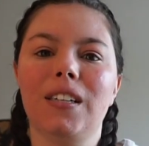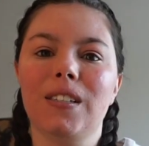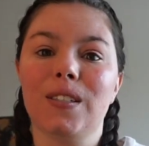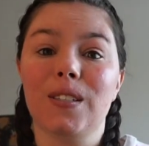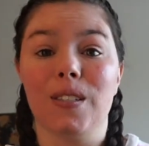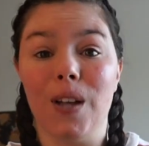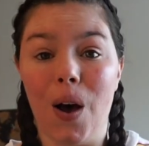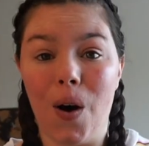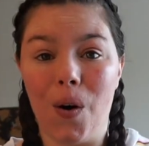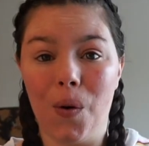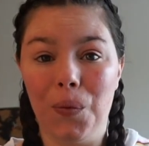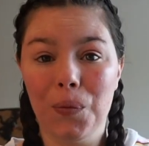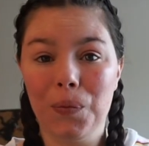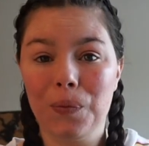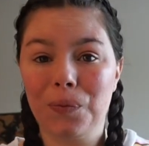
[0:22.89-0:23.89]

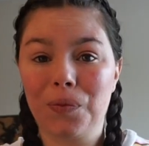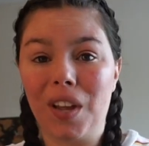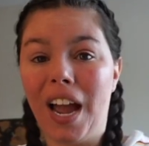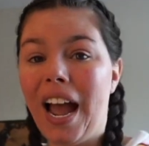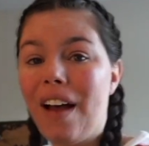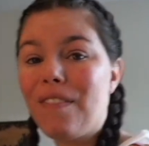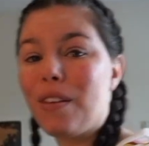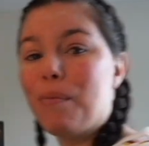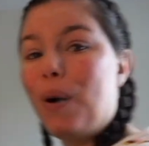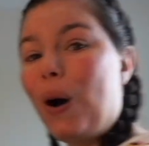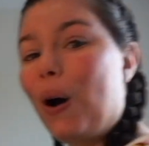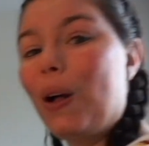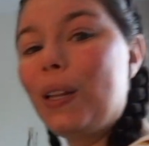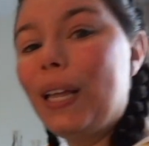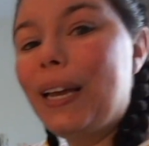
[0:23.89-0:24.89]
So I have them
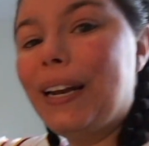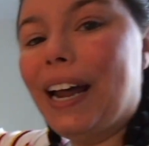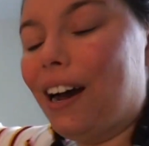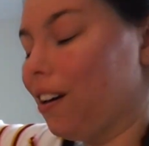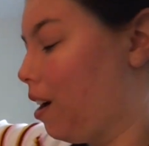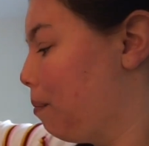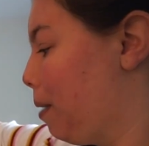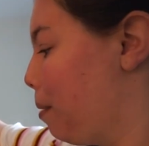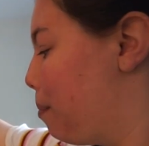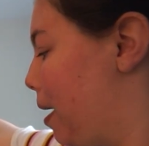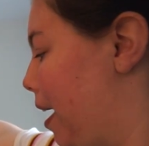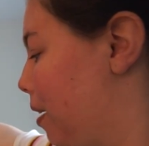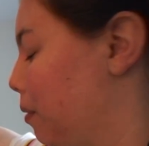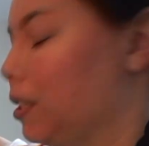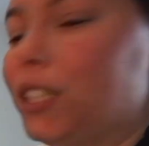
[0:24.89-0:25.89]
all laid out on my
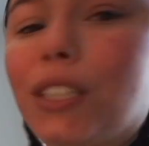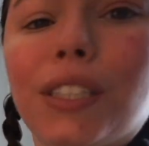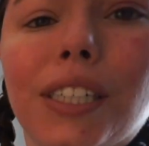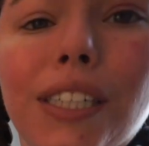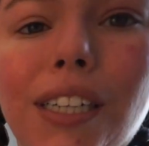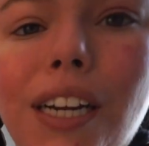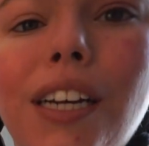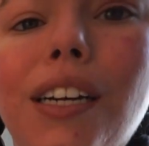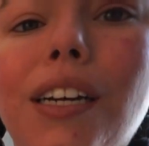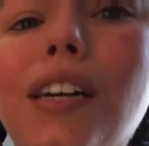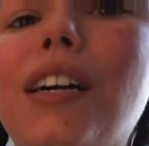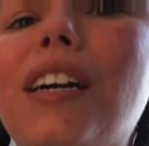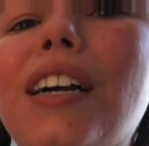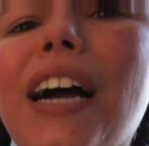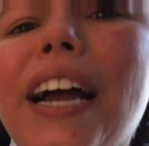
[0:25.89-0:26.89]
bed, which you can
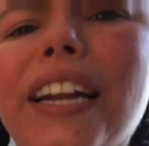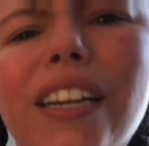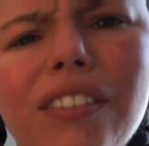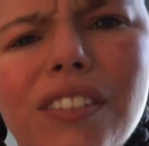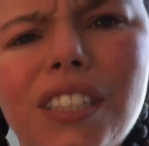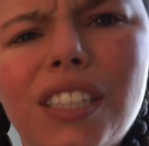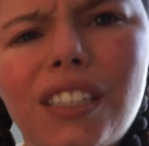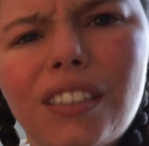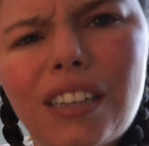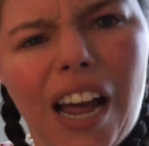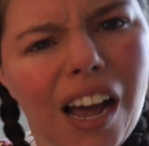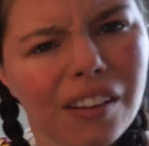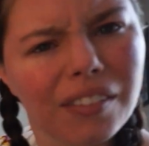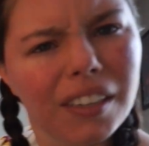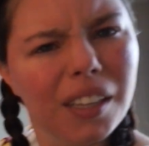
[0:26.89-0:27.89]
kind of see,
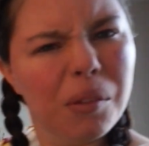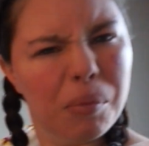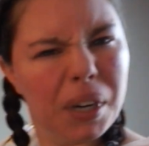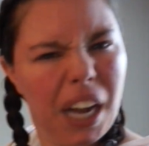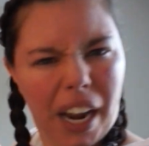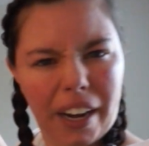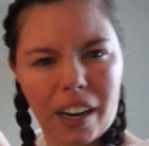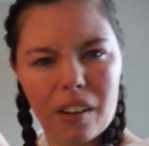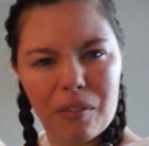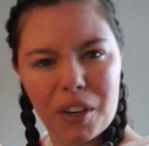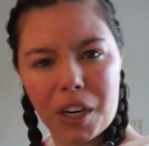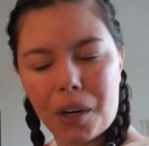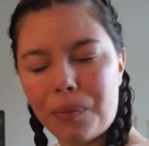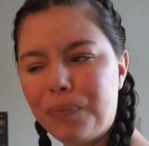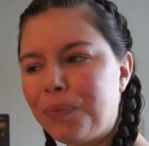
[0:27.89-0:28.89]
not really, but kind of, you
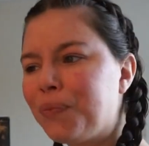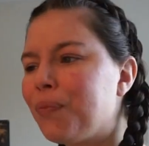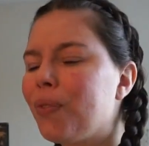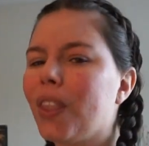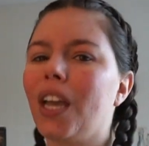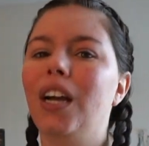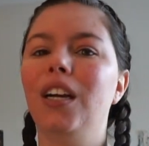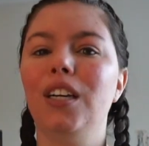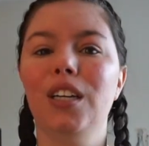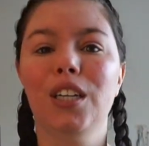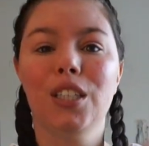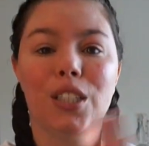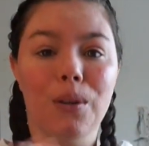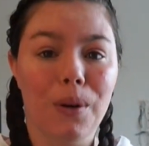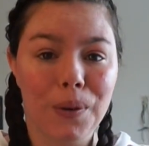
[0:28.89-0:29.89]
know.
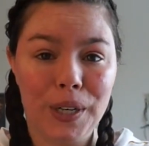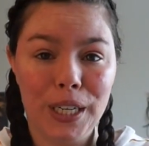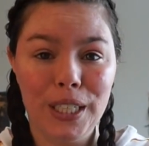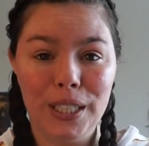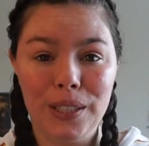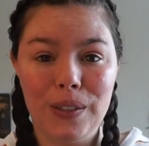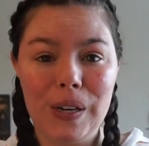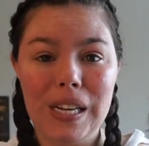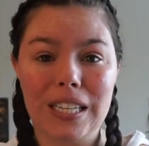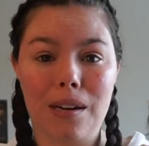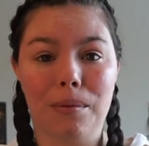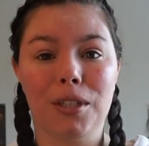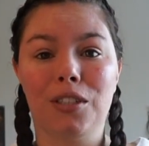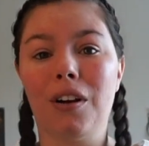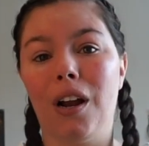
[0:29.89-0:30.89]
So what we're gonna do is I'm
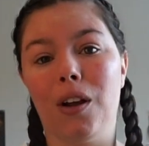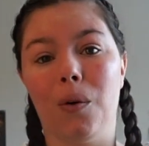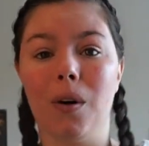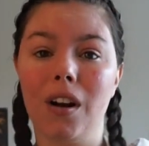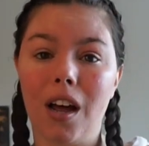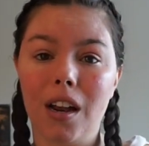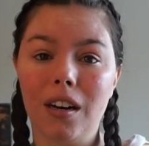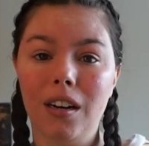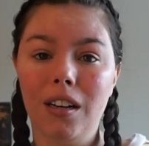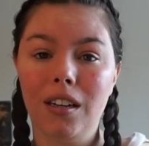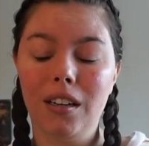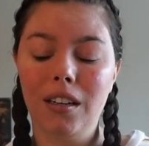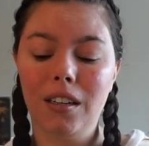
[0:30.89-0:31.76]
gonna try one on,